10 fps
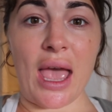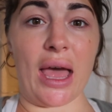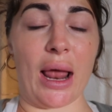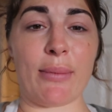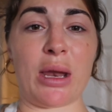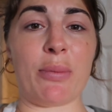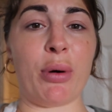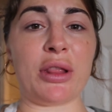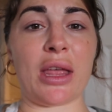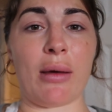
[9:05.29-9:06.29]
and I'm going to
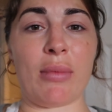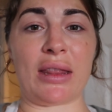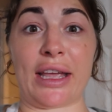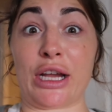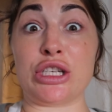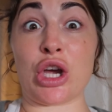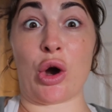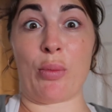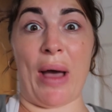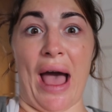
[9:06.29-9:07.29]
put them in like a
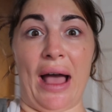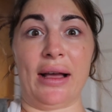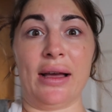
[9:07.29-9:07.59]
tote bag